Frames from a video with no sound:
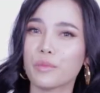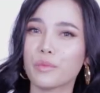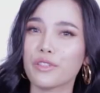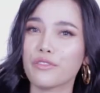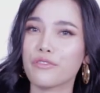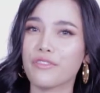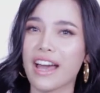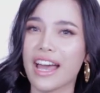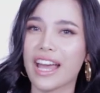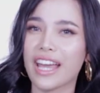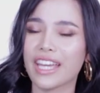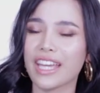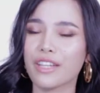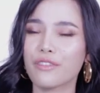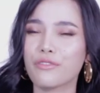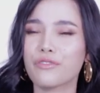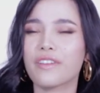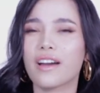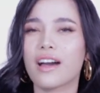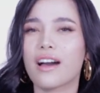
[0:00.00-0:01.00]
number
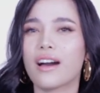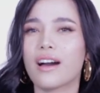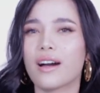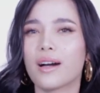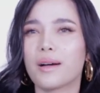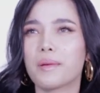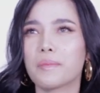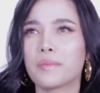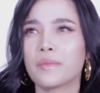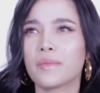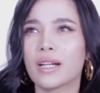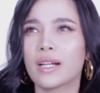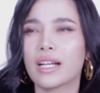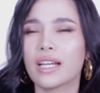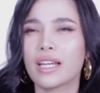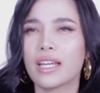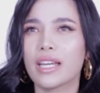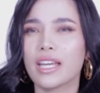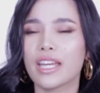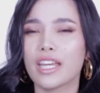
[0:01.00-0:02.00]
five,
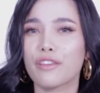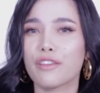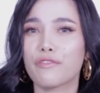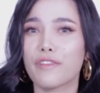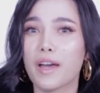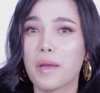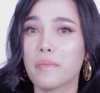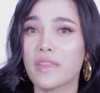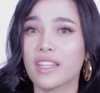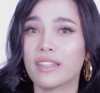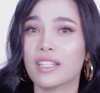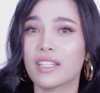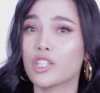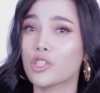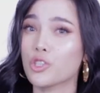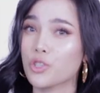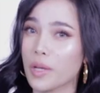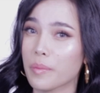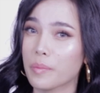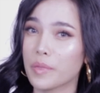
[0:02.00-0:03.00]
if I'm not an
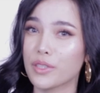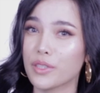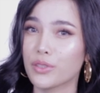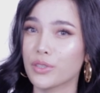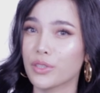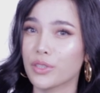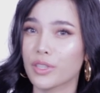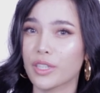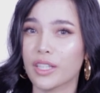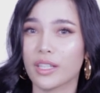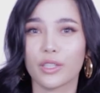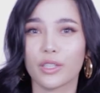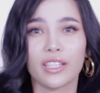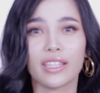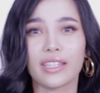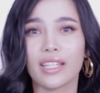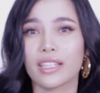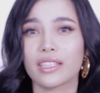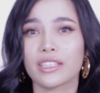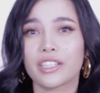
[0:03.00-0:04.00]
entrepreneur or a
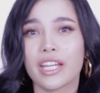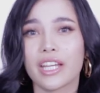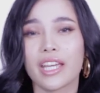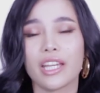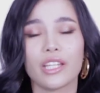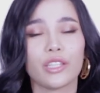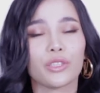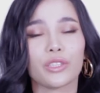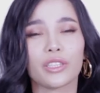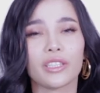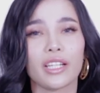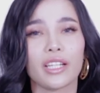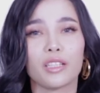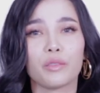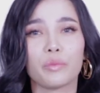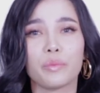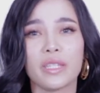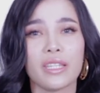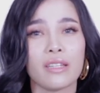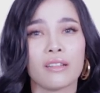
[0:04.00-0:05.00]
content creator,
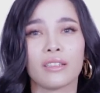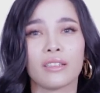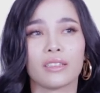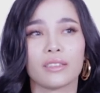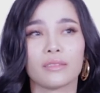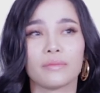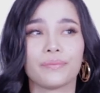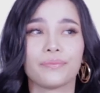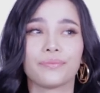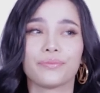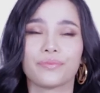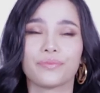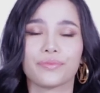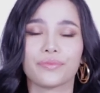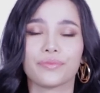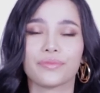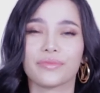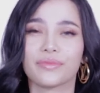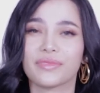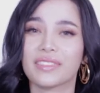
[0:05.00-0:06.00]
I'll be
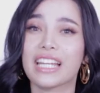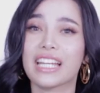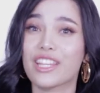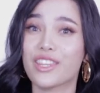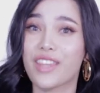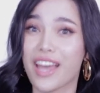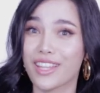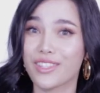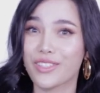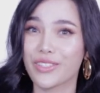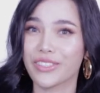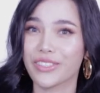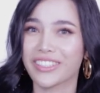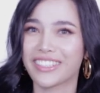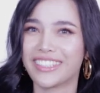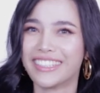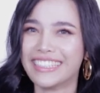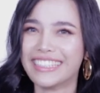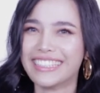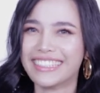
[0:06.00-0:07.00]
a dancer.